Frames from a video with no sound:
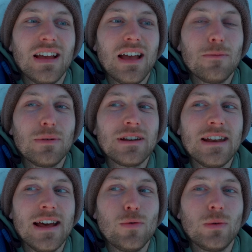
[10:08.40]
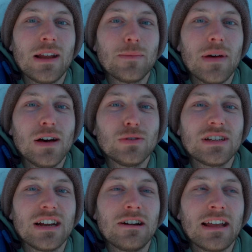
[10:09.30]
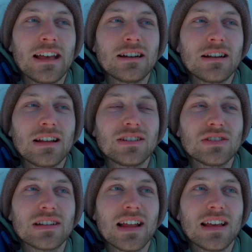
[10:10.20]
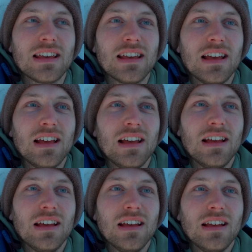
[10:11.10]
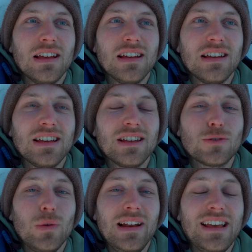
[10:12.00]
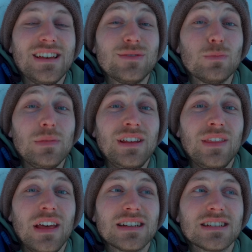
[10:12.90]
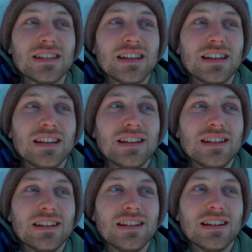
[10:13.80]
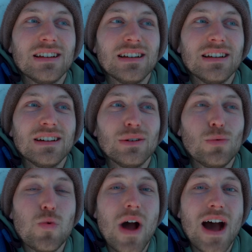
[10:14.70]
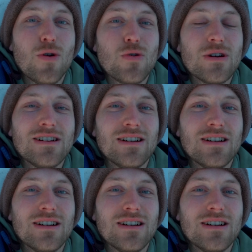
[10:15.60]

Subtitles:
But now when I'm out here again, it's just like, it really hit me that, wow,